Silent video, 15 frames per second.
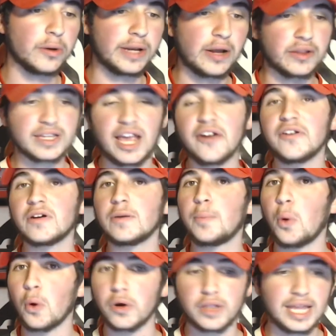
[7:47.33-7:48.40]
Now, scattering
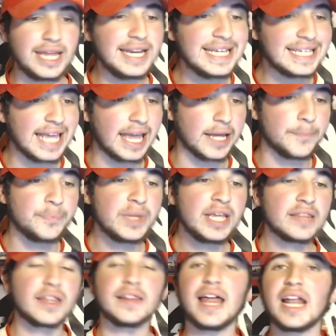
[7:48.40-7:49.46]
reports indicate
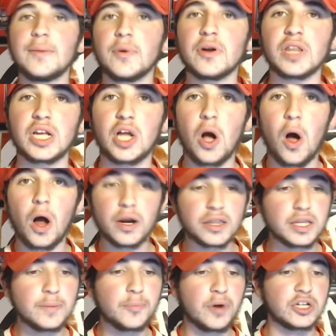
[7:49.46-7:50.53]
that Latimer is a
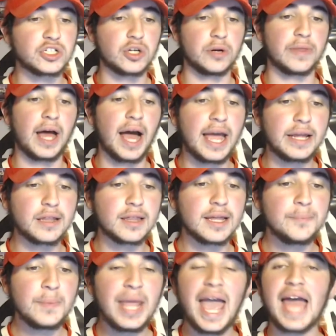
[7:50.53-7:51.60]
constant pressure on the ice
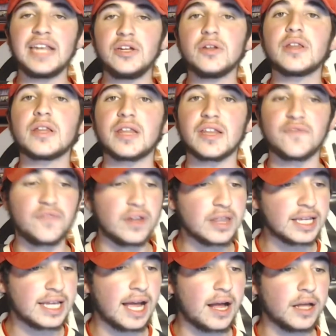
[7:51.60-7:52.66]
and uses his
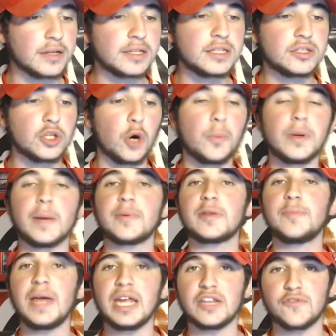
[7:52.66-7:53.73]
physicality to open up
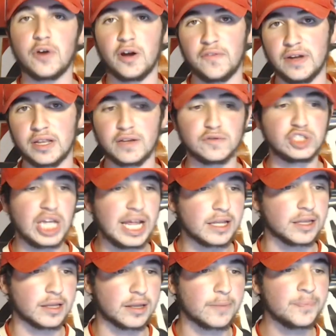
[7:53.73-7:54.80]
space for offensive
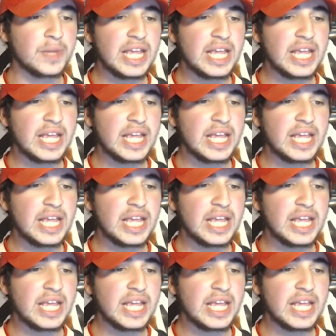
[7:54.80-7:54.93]
chances.